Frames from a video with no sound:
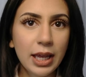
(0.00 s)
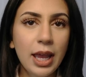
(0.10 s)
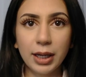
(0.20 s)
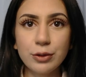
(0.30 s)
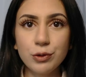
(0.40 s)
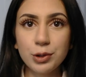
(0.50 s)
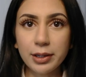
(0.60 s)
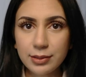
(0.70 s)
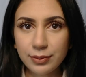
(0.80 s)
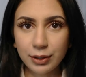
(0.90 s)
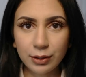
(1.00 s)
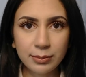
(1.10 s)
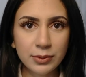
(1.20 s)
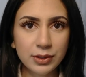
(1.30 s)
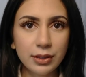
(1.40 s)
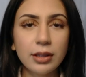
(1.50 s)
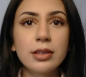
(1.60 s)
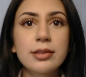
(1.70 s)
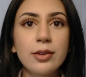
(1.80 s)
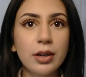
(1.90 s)
I just filmed
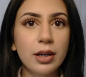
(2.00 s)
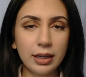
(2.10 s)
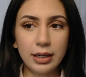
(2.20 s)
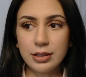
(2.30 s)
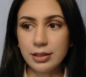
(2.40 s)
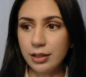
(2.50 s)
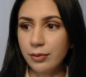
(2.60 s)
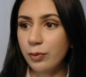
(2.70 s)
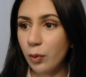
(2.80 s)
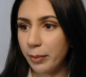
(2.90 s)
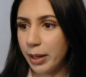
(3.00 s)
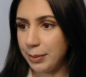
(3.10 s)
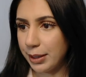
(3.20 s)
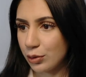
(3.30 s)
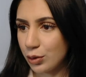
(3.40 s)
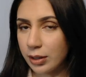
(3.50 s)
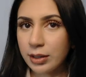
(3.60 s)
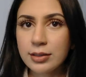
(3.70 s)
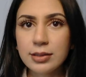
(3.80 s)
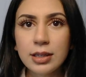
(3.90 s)
this look that I did for my
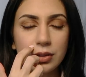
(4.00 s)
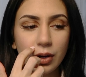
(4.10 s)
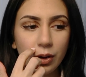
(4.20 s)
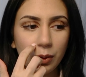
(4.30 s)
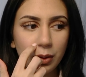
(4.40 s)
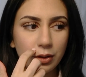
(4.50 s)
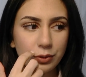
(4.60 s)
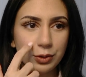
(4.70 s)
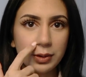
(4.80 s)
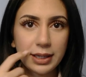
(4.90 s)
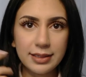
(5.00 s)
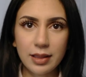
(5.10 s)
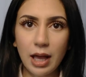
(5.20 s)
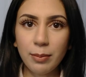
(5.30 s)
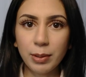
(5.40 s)
pictures, so I'll show you guys that.